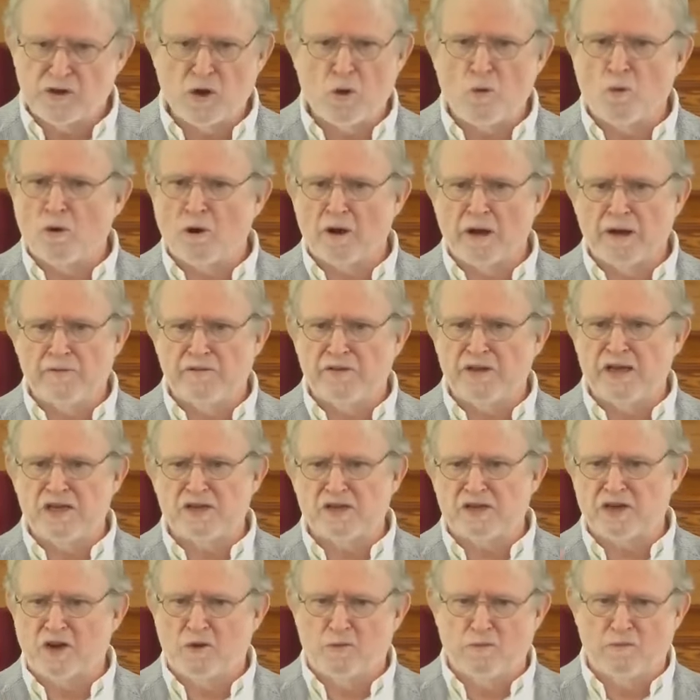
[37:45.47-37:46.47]
Don't worry if
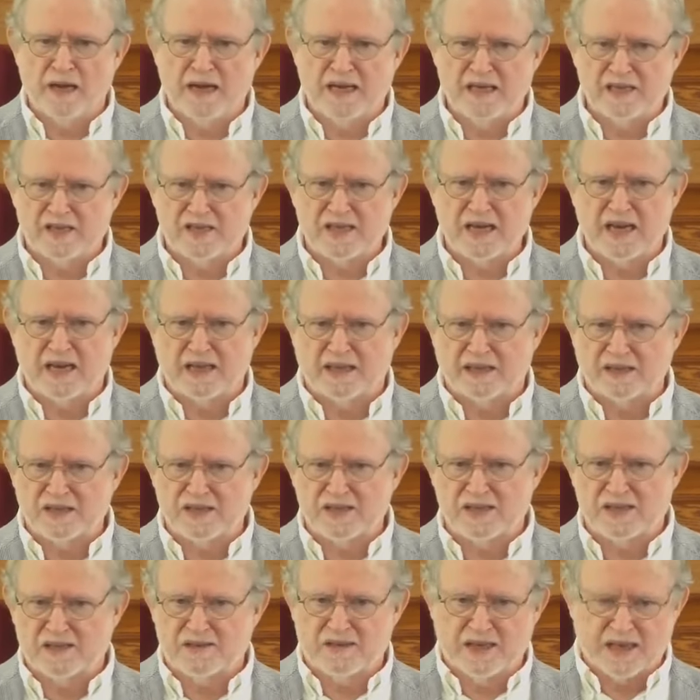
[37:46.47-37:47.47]
these don't make
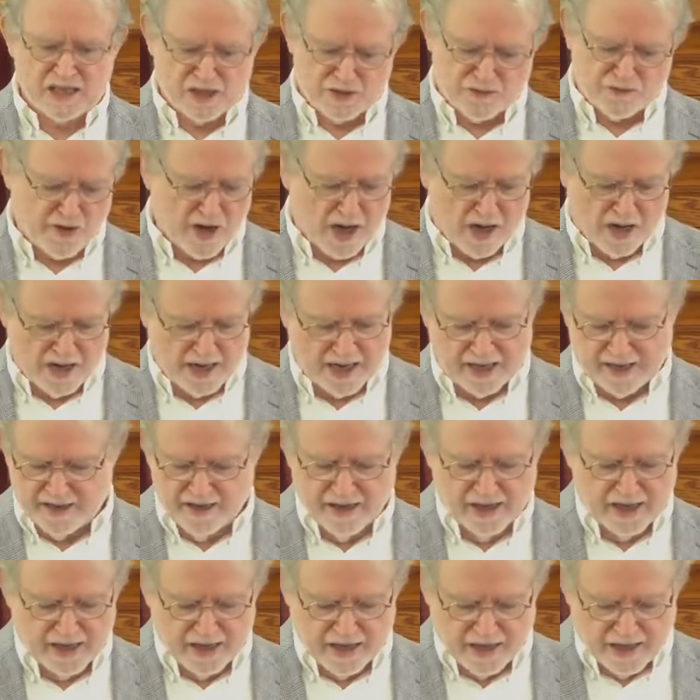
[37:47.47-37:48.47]
sense. That's
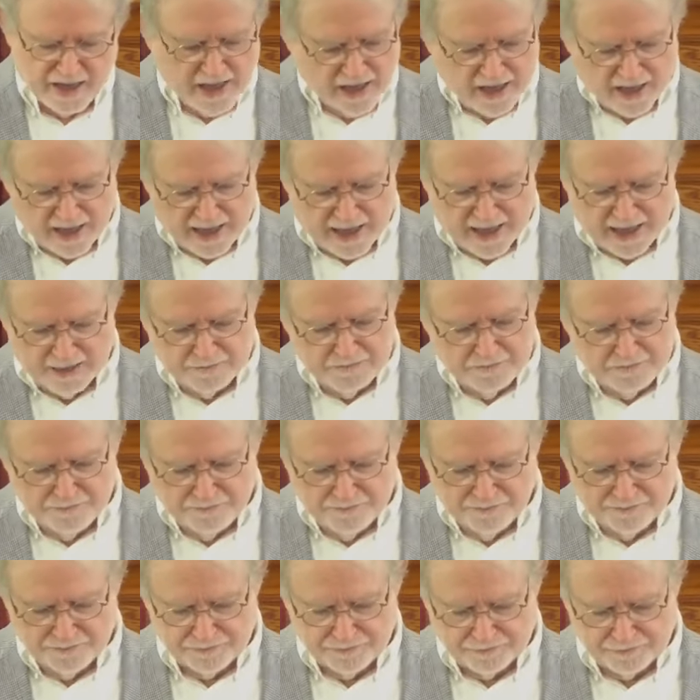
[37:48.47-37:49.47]
fine. At
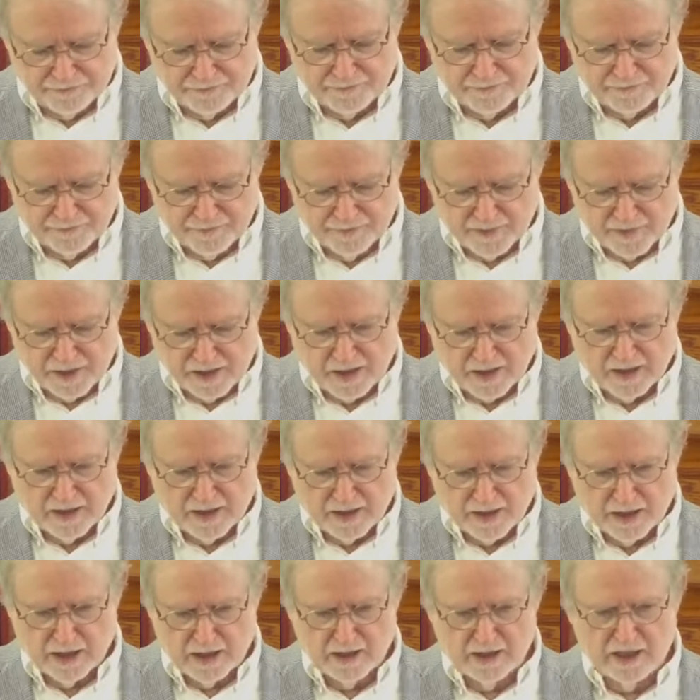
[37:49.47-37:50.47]

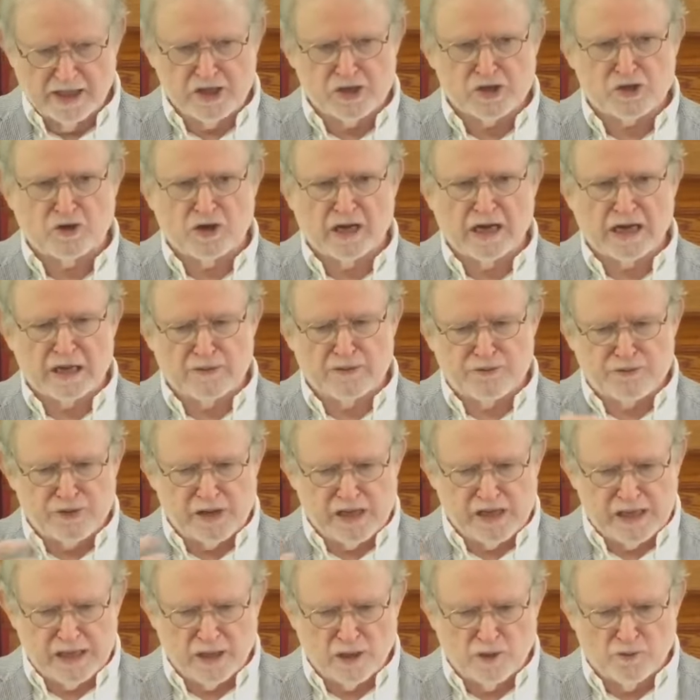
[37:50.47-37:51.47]
least you get a
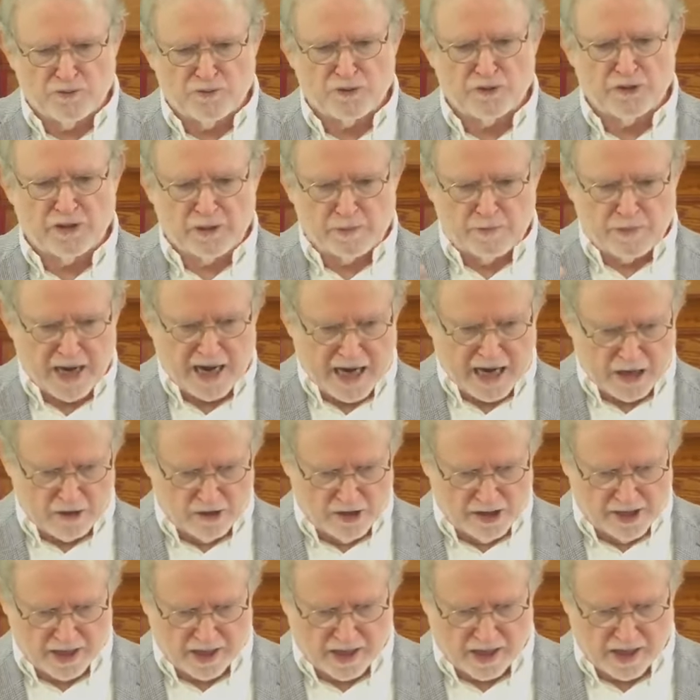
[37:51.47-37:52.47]
feel for the
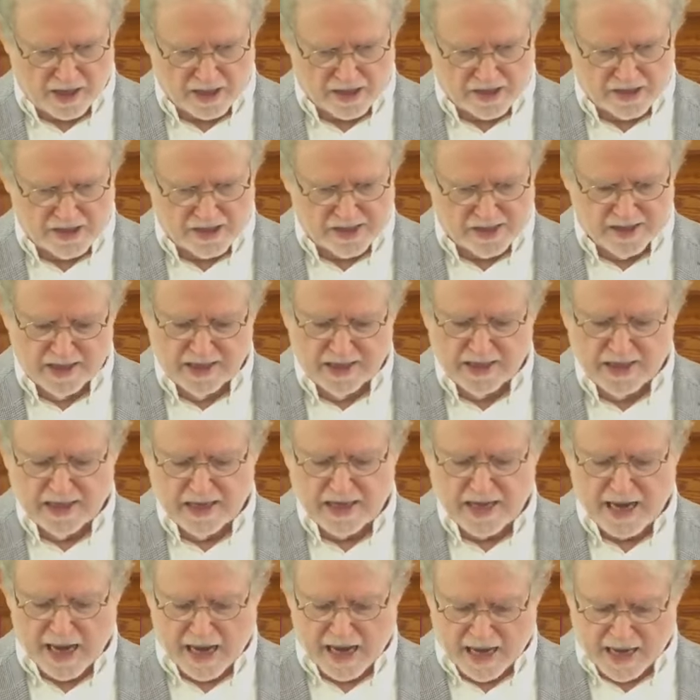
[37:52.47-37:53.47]
paradox,
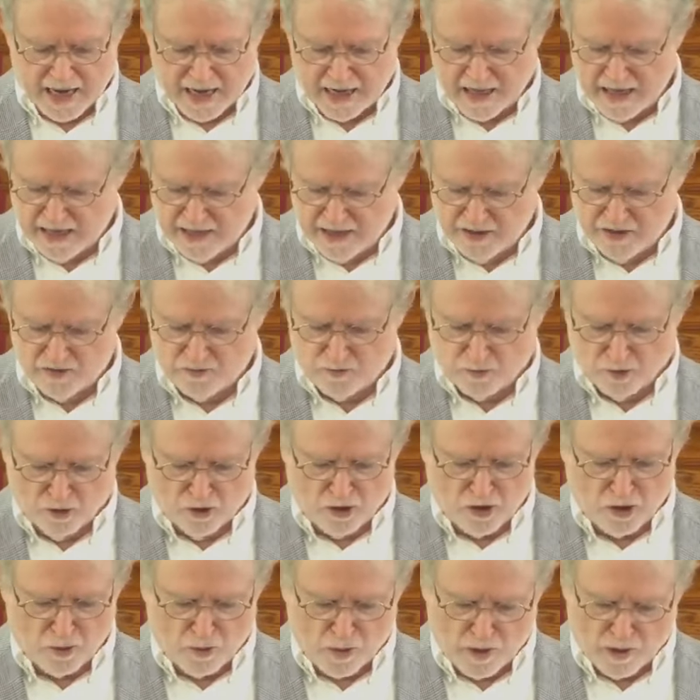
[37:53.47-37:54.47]
and
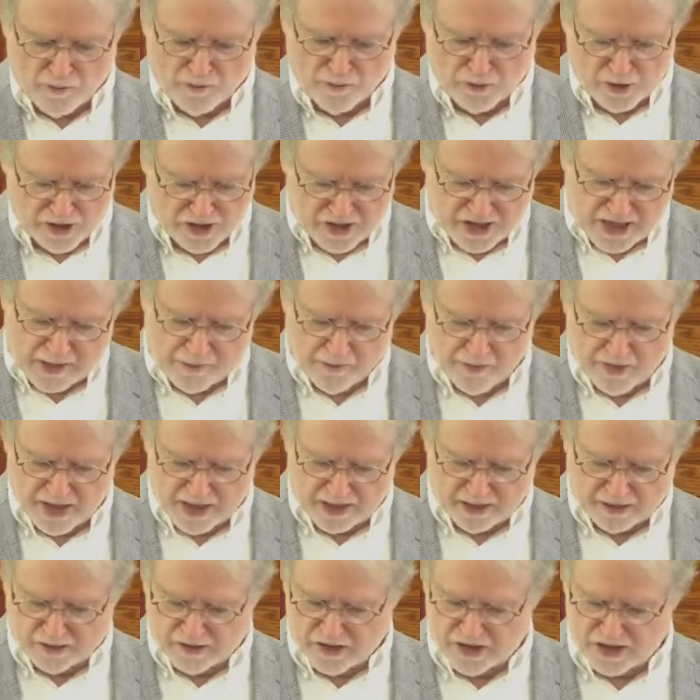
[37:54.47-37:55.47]
we'll go over some
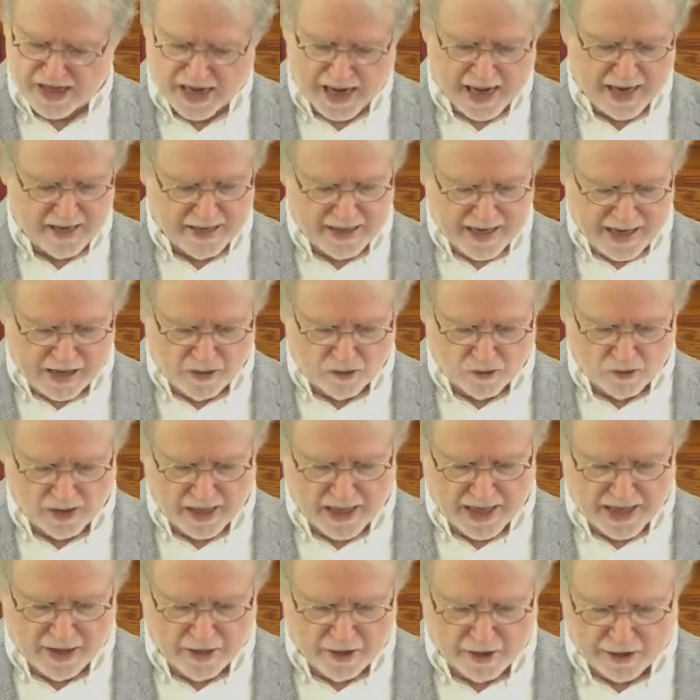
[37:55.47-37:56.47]
that stand
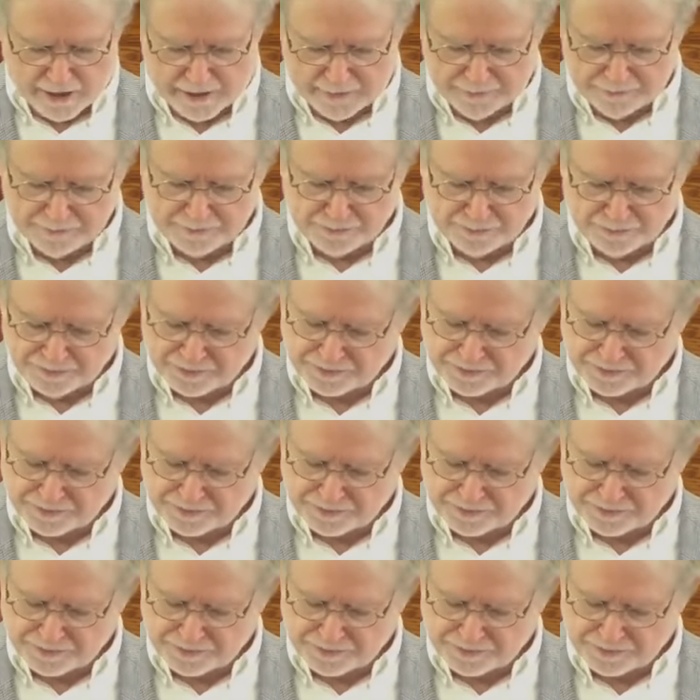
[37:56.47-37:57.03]
out later.